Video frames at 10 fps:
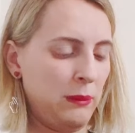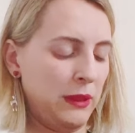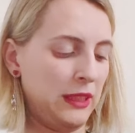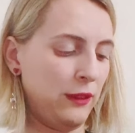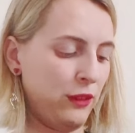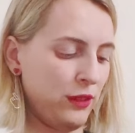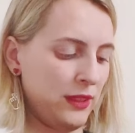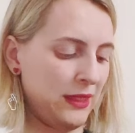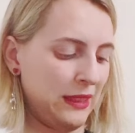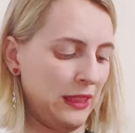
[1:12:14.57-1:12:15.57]
But if
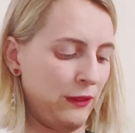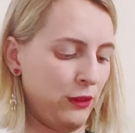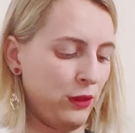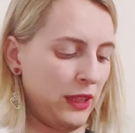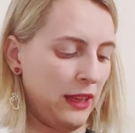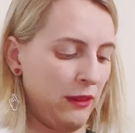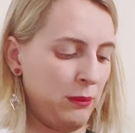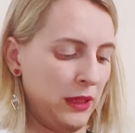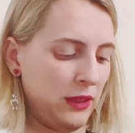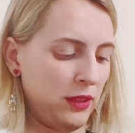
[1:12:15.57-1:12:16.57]
you
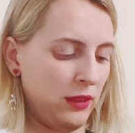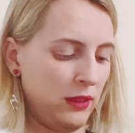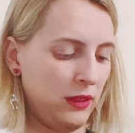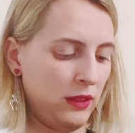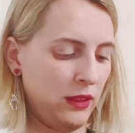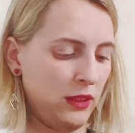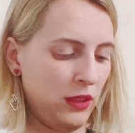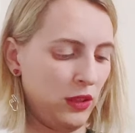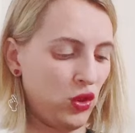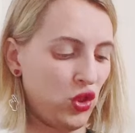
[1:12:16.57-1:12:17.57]
have bit
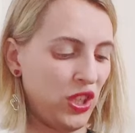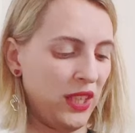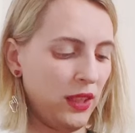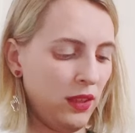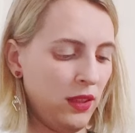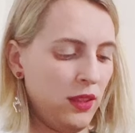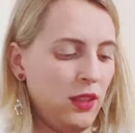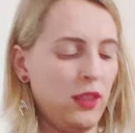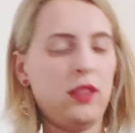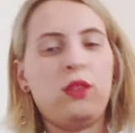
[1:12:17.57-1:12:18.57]
će,
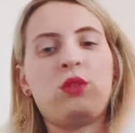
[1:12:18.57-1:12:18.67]
you